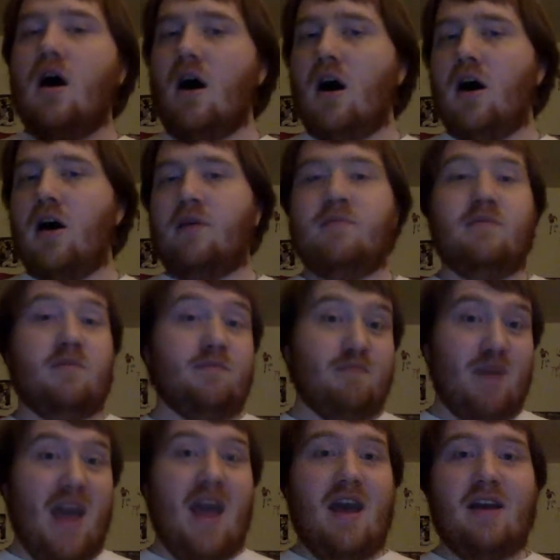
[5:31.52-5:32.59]
Uh,
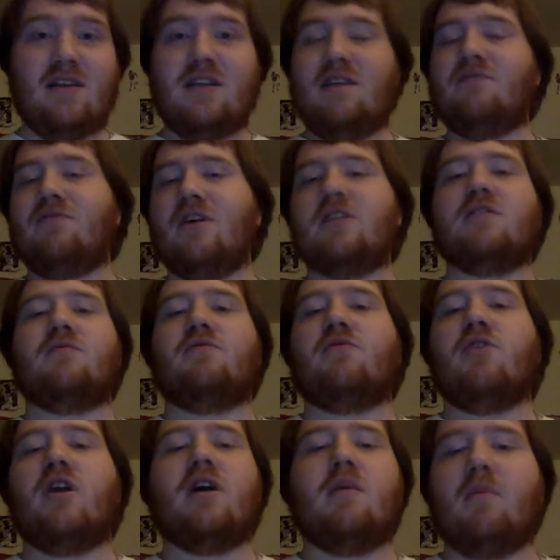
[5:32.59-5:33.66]
bad defense in
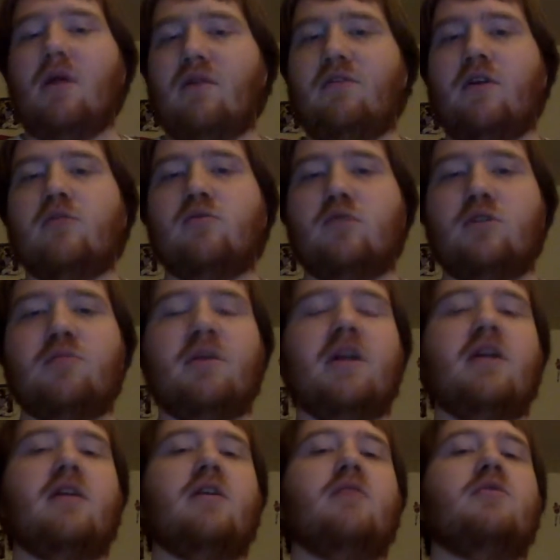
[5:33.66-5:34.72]
front again by the Phantoms, which has been
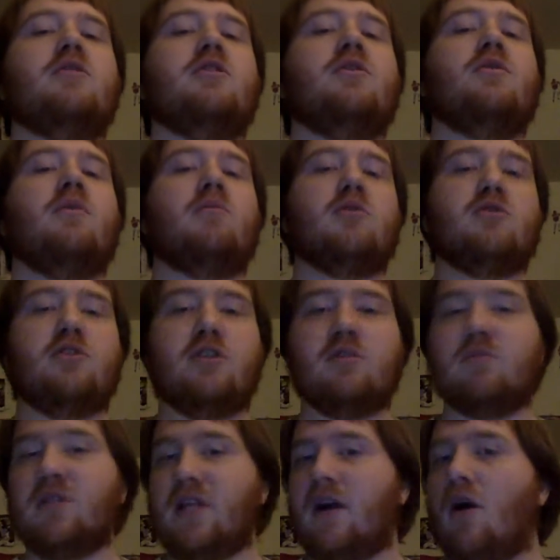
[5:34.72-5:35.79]
an Achilles heel of them all
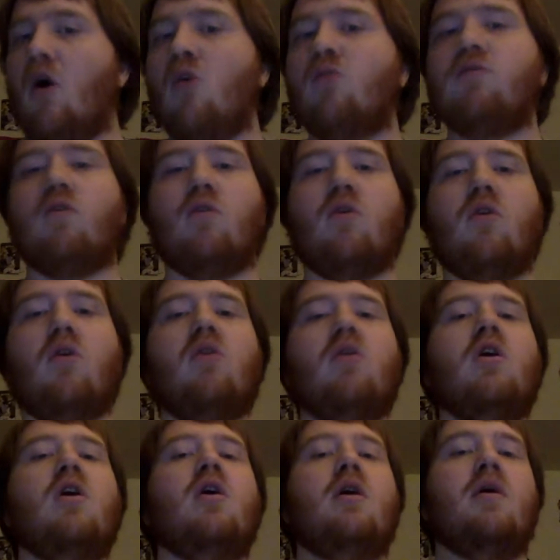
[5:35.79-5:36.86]
season. But then
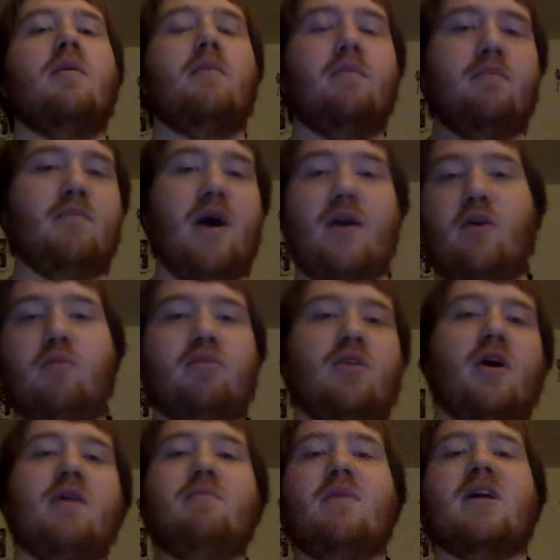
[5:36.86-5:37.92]
overall, better
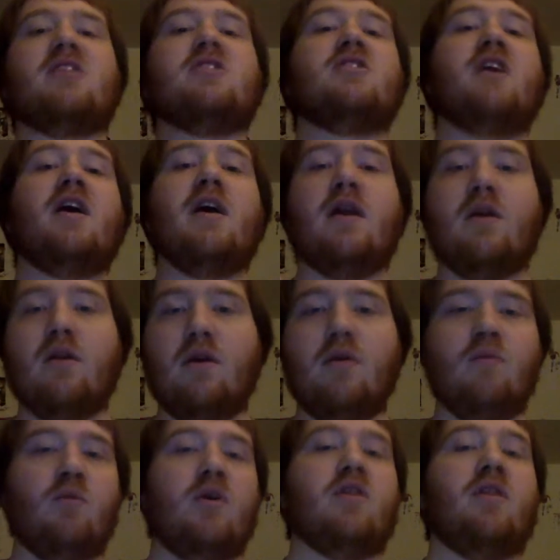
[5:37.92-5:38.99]
play mixed in
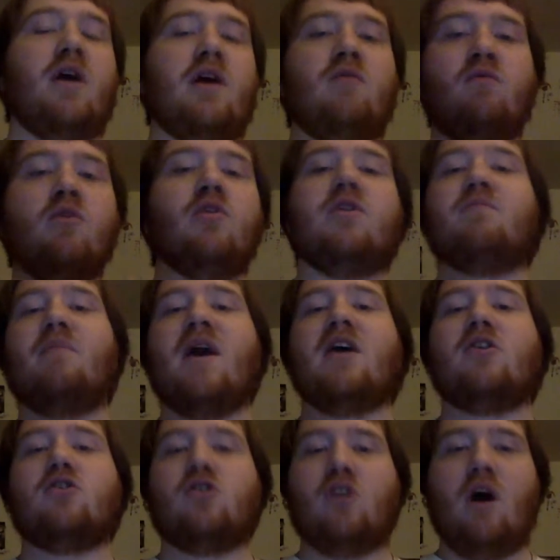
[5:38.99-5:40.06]
with like really
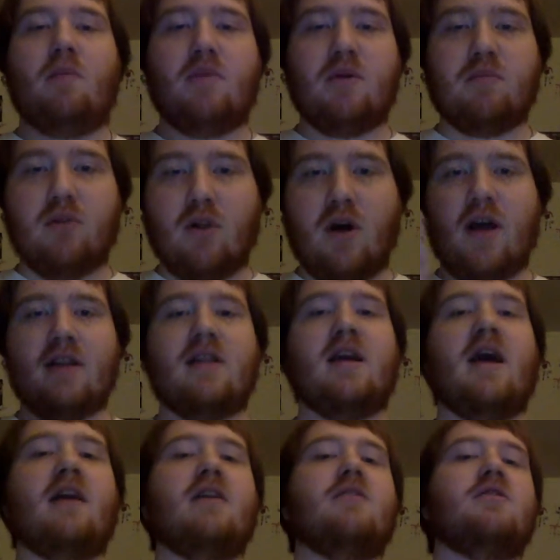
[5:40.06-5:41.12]
bad sloppy play at
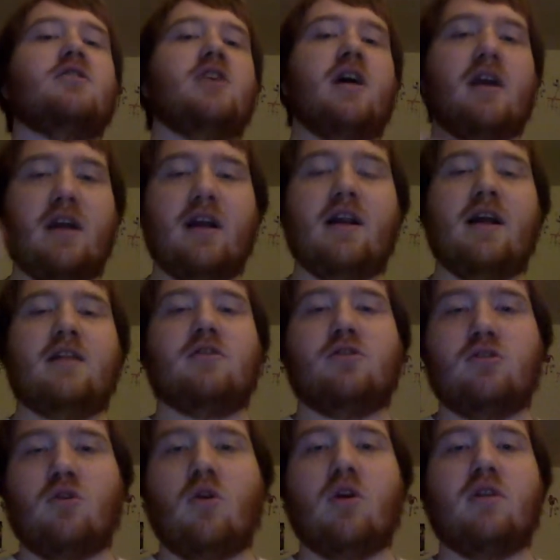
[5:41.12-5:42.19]
the end of the second and at the
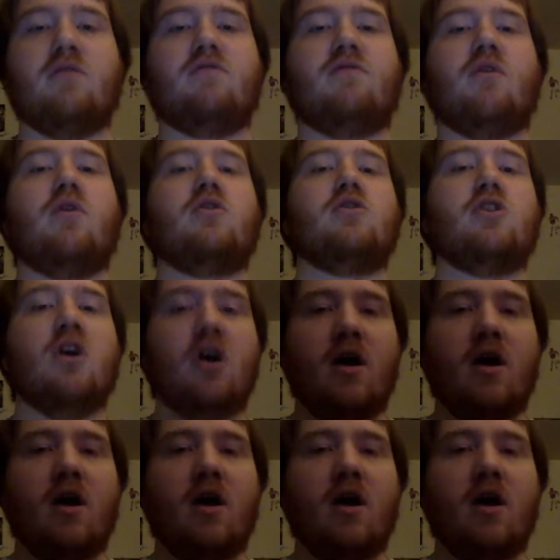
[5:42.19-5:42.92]
start of the first,